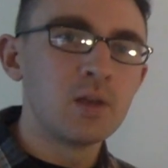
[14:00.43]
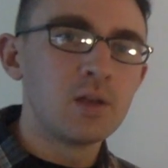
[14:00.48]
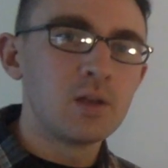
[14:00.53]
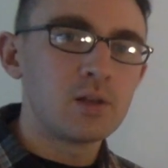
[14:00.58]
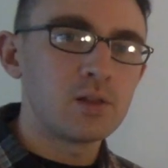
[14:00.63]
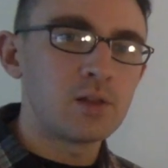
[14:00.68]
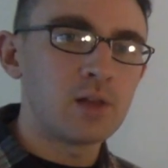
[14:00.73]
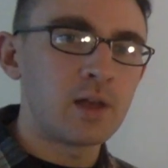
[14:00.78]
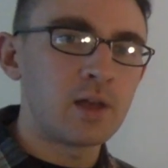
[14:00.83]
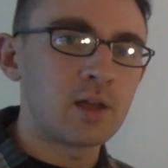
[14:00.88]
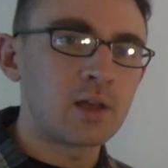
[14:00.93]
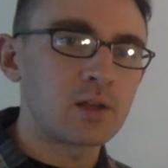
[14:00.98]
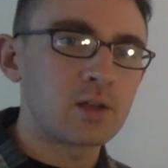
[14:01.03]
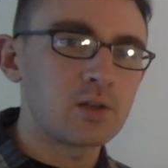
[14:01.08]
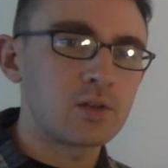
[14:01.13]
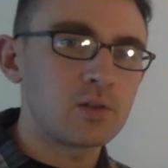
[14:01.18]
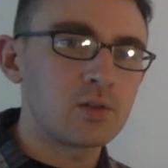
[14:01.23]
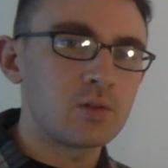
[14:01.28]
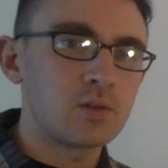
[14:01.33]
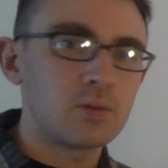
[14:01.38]
like
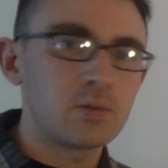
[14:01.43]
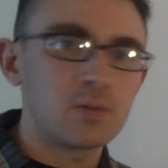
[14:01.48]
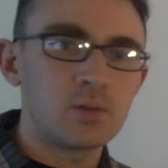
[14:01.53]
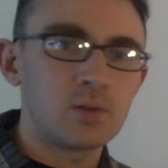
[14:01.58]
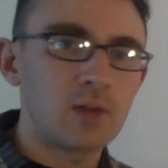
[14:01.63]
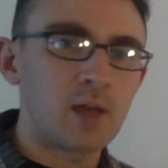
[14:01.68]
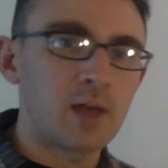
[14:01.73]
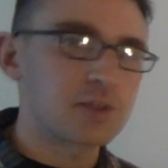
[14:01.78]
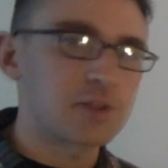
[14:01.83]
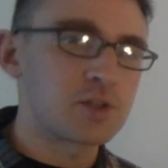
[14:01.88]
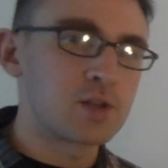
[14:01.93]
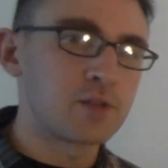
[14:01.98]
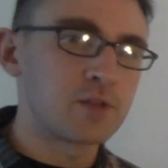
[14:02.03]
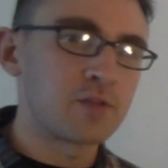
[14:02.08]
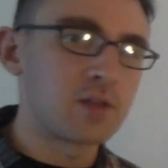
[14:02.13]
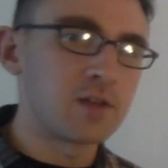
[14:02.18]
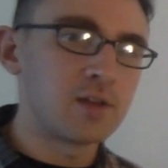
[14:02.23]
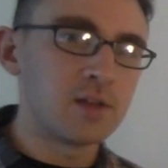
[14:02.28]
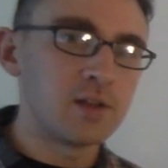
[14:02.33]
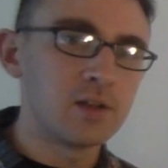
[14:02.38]
asking if
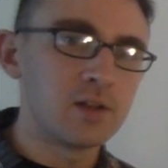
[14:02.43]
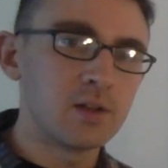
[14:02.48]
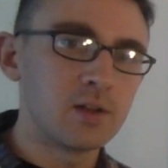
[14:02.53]
they need